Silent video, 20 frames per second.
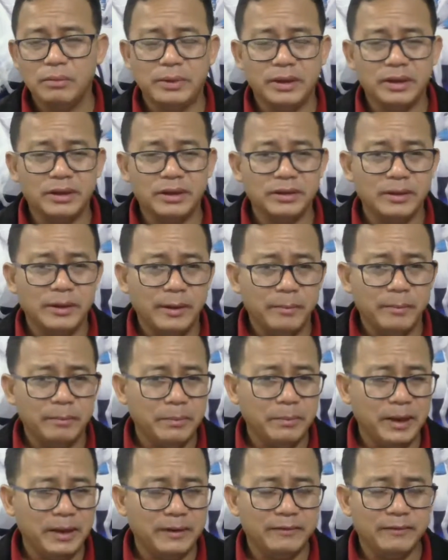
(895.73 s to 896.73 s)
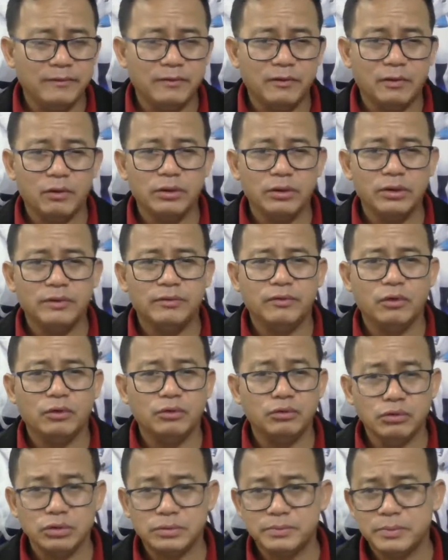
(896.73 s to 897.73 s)
being made only
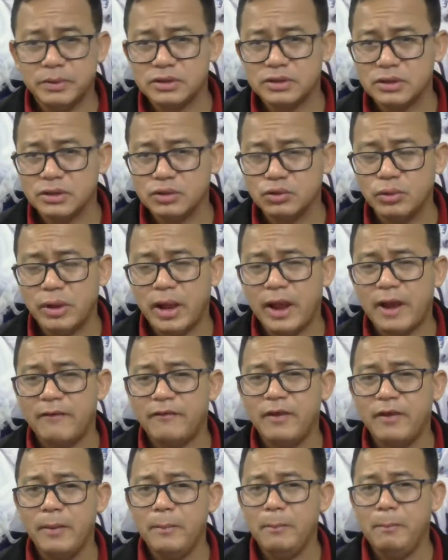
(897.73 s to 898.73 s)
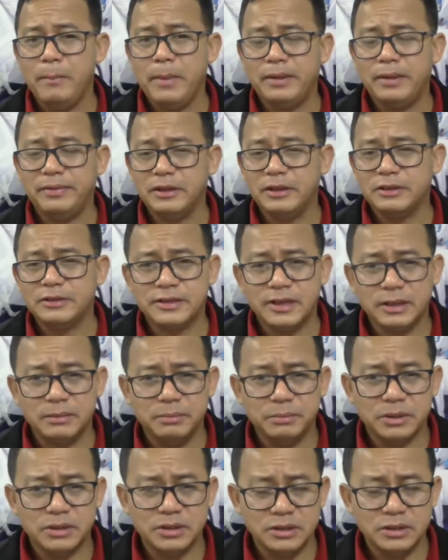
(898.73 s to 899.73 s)
for those persons who have met the
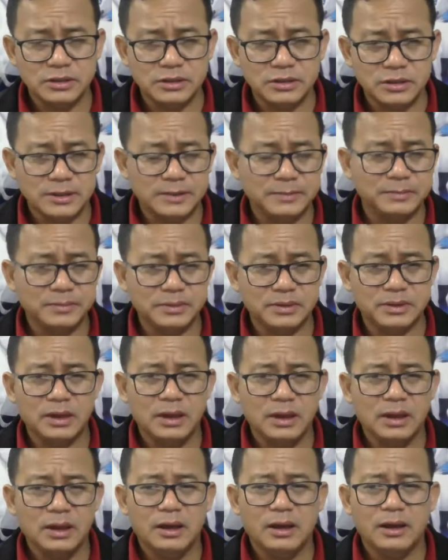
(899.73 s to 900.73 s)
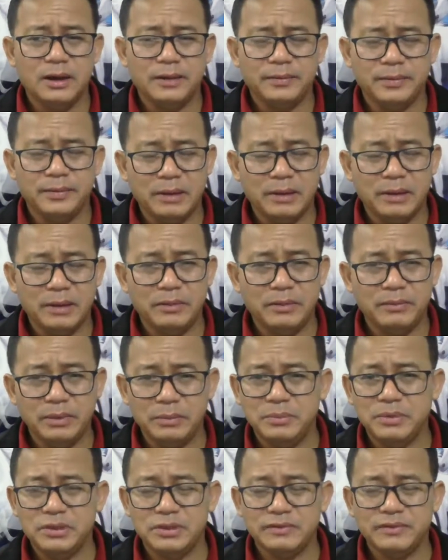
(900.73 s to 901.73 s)
send button terms that may
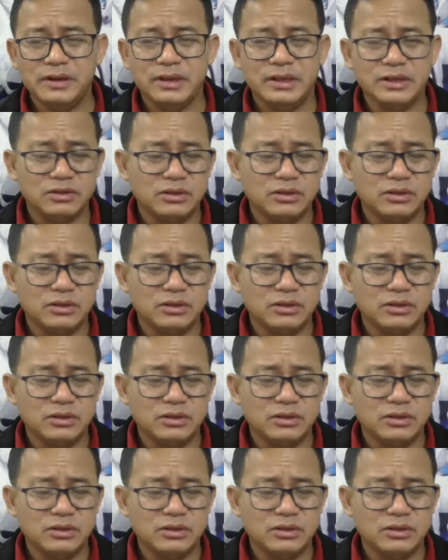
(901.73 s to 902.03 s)
be visible